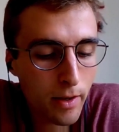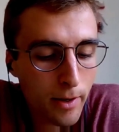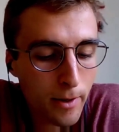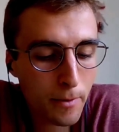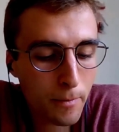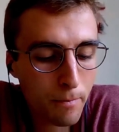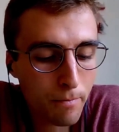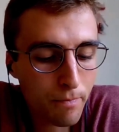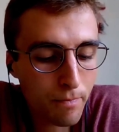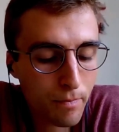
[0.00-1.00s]

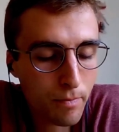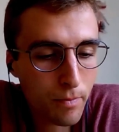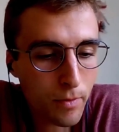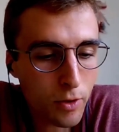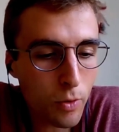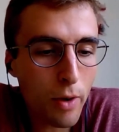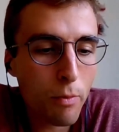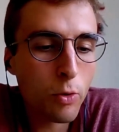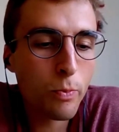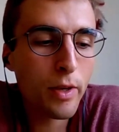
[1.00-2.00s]
So I
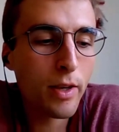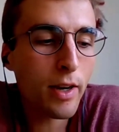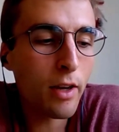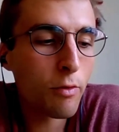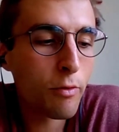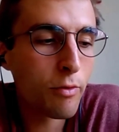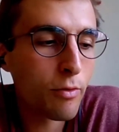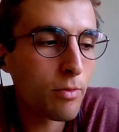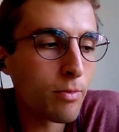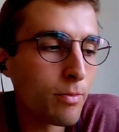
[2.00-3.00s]
would be kind of
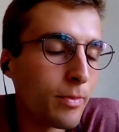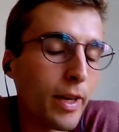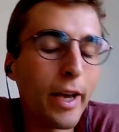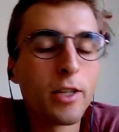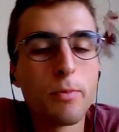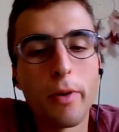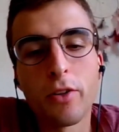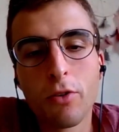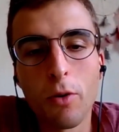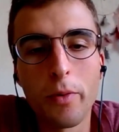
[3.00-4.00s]

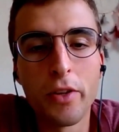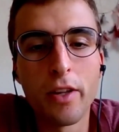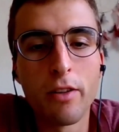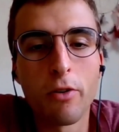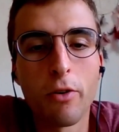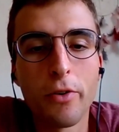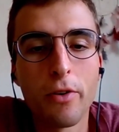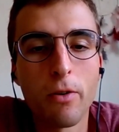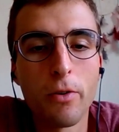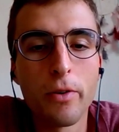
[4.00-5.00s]
expert commentator
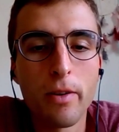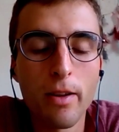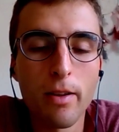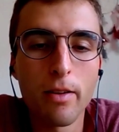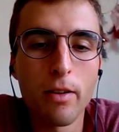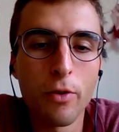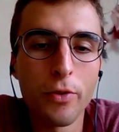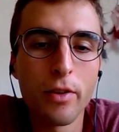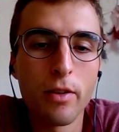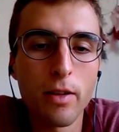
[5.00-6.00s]
on
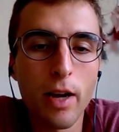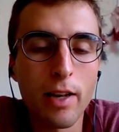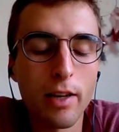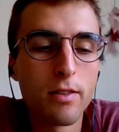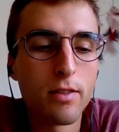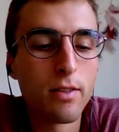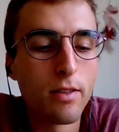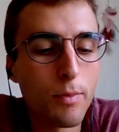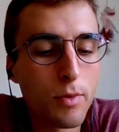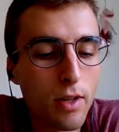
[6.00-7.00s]
the athletes
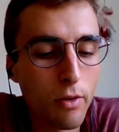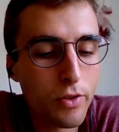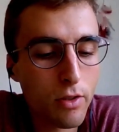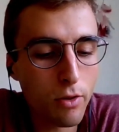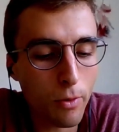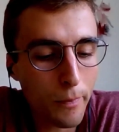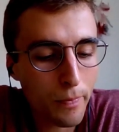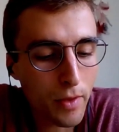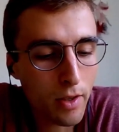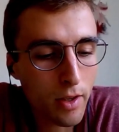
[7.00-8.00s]
themselves.
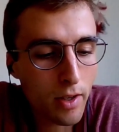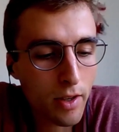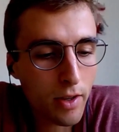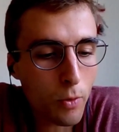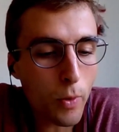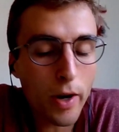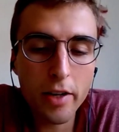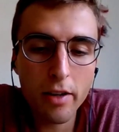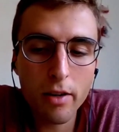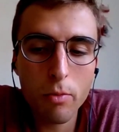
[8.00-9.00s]
So what I
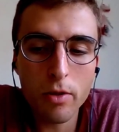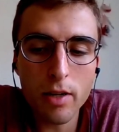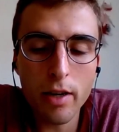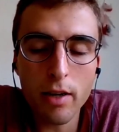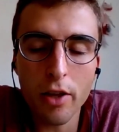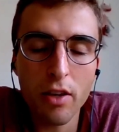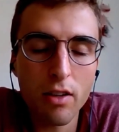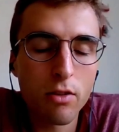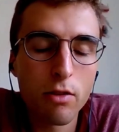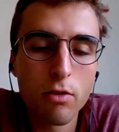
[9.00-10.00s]
did was, like, I
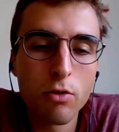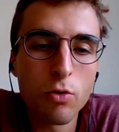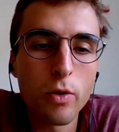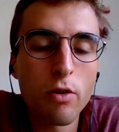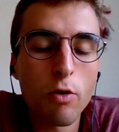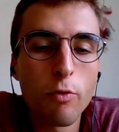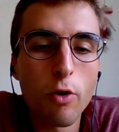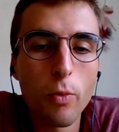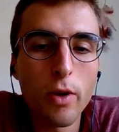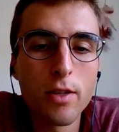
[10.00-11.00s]
think 3 or
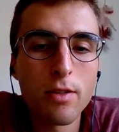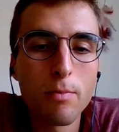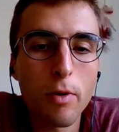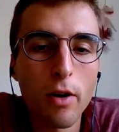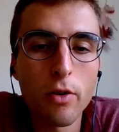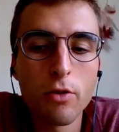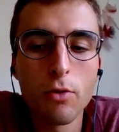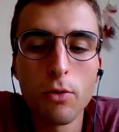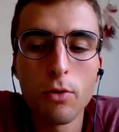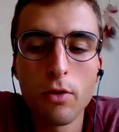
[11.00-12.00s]
4 weeks prior
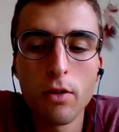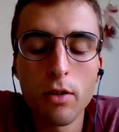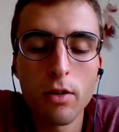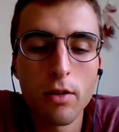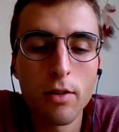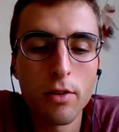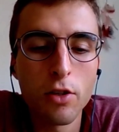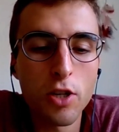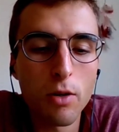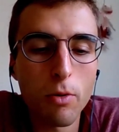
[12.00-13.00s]
to
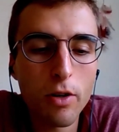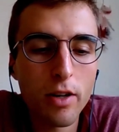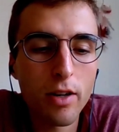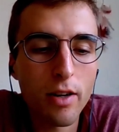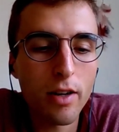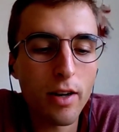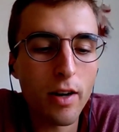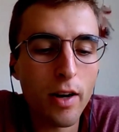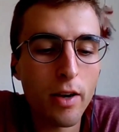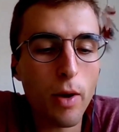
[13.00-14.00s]
the JWOC,
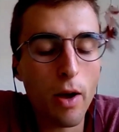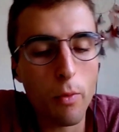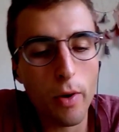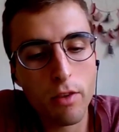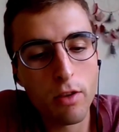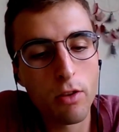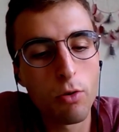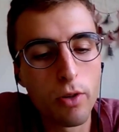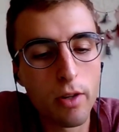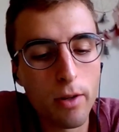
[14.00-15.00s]
I went
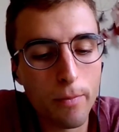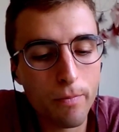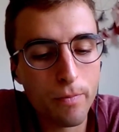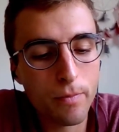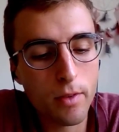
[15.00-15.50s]
through the